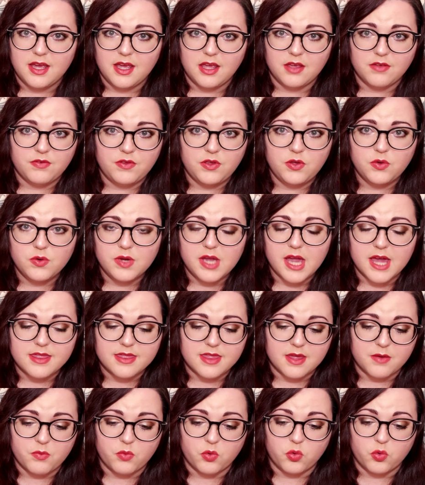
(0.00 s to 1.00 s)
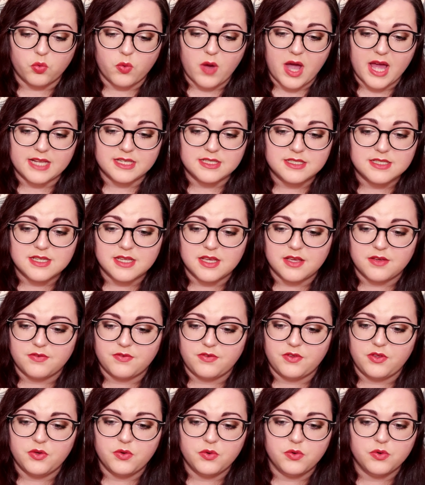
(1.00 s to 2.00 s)
If you get them wet, if
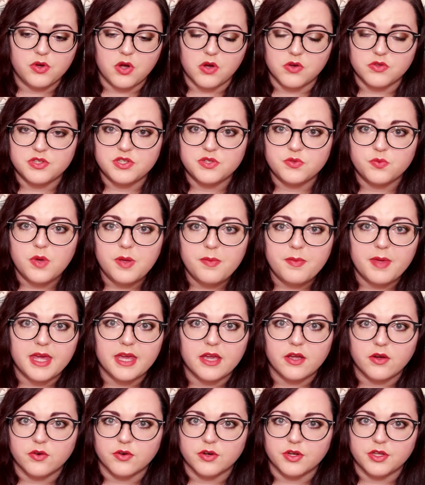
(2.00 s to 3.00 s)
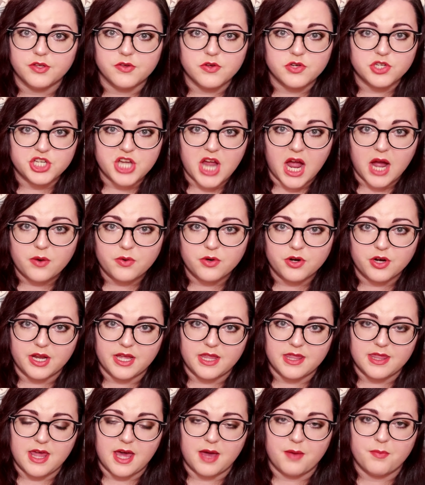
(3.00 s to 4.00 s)
you go swimming or you shower
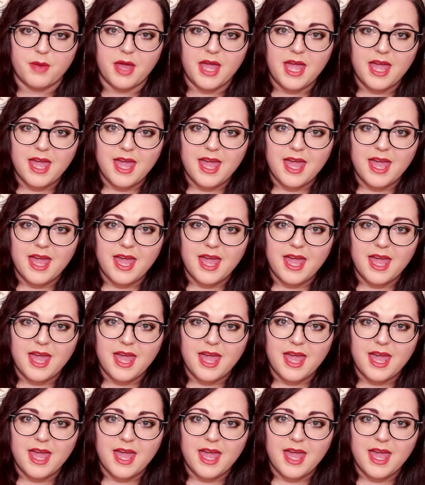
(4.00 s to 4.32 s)
in them,